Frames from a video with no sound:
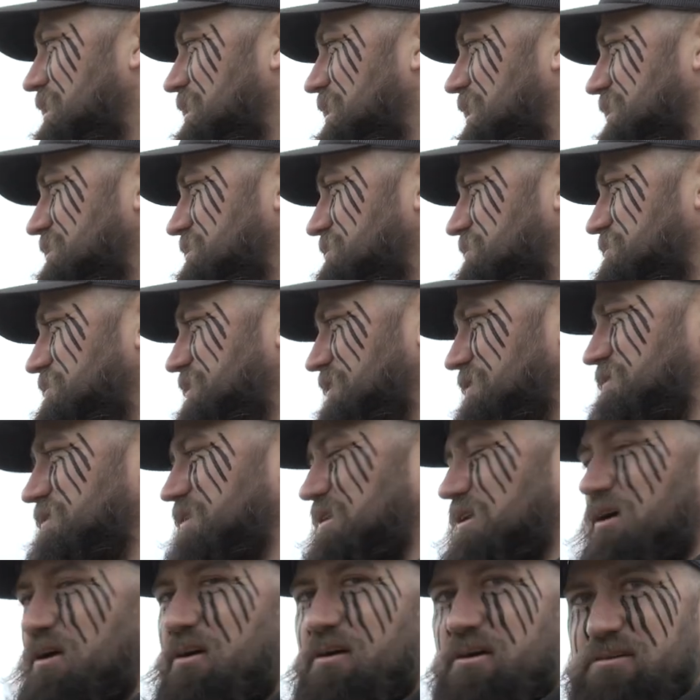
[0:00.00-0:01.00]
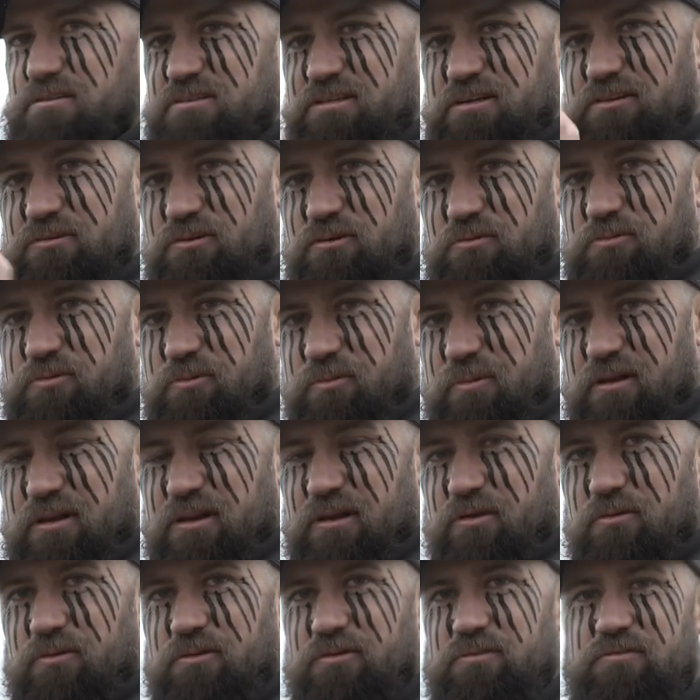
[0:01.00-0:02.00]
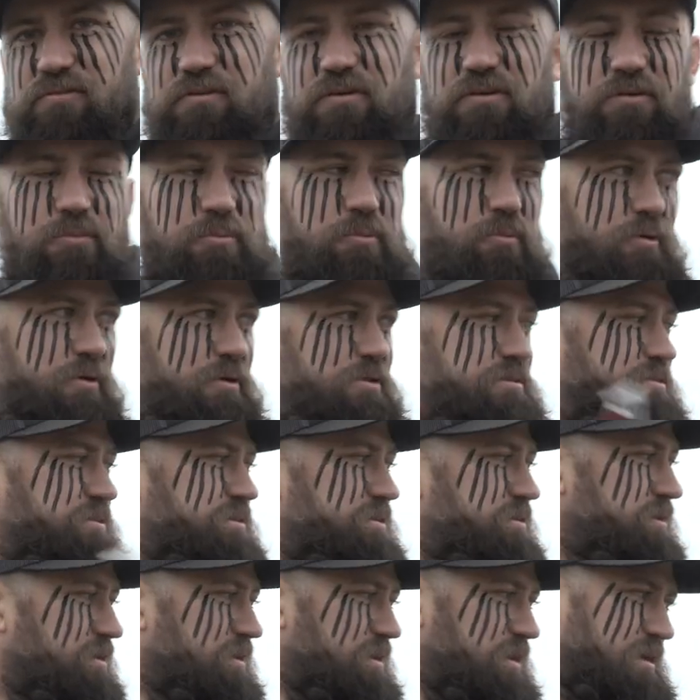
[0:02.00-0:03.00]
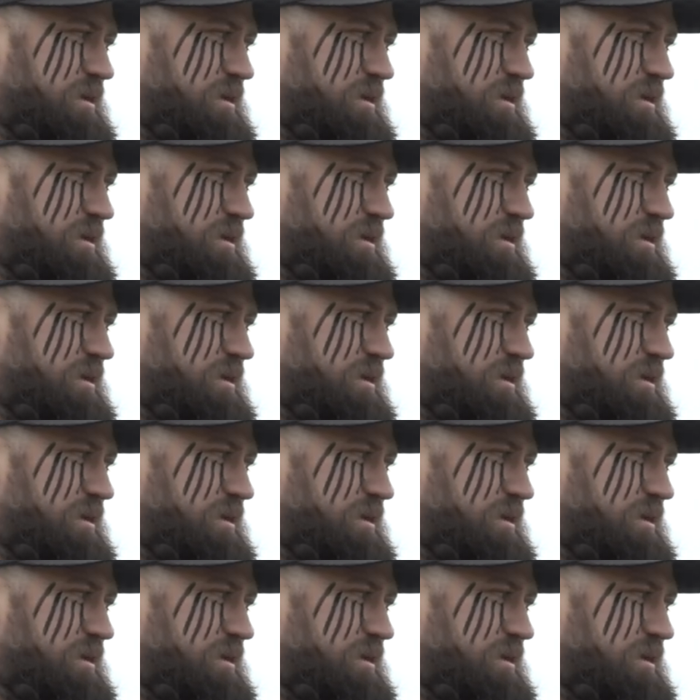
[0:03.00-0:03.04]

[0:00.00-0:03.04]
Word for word: Out to 50 yards and grouped him in there with his field points. And